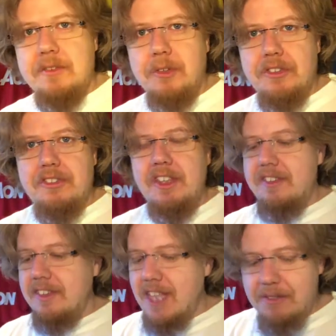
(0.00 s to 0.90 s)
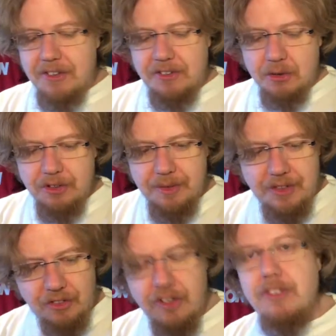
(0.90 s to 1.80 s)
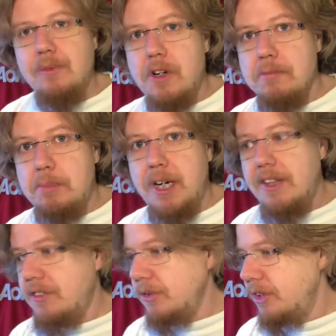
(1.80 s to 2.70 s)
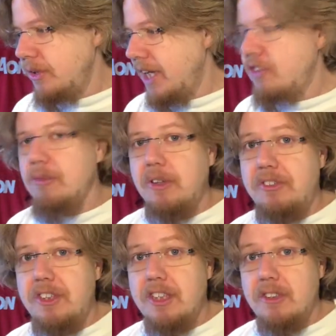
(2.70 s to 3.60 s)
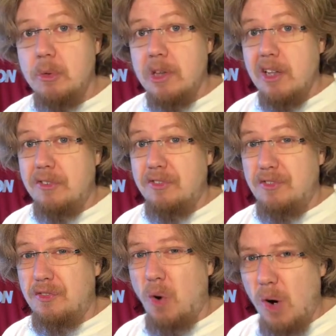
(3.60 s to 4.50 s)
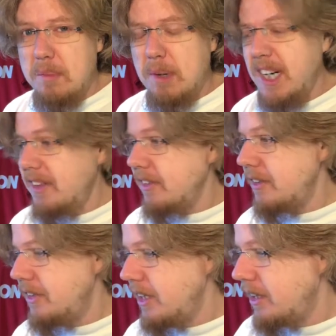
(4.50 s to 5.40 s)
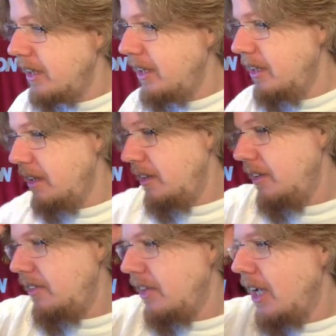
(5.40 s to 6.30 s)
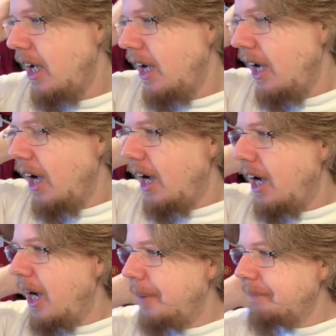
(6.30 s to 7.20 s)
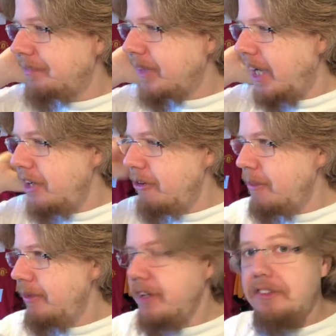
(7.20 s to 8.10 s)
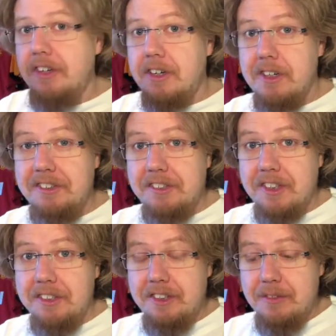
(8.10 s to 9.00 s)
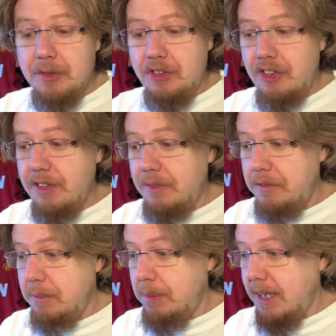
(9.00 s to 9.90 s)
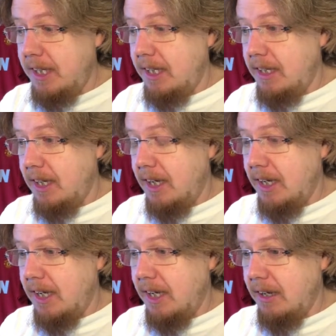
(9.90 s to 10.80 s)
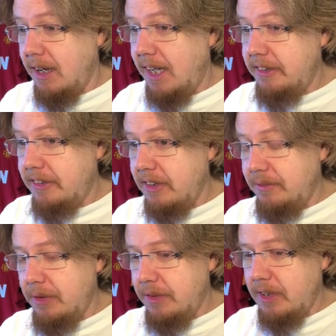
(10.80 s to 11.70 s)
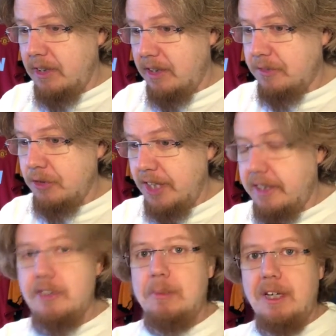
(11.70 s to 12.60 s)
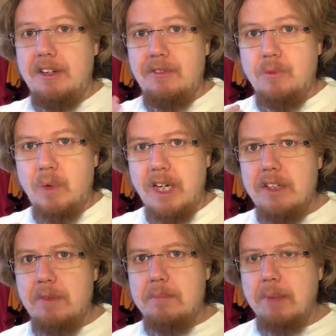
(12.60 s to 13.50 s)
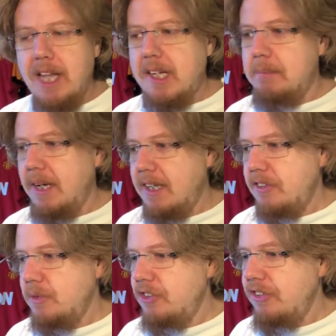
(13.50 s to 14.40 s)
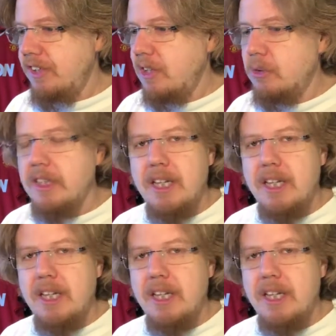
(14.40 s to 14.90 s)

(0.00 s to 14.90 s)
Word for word: was is never sorted with just one brand. So you actually will see a total of four brands, I think, in this. Um, I remember when I started, Star started watching, we were playing, uh, act, we uh, playing in white with black pants, which is a look that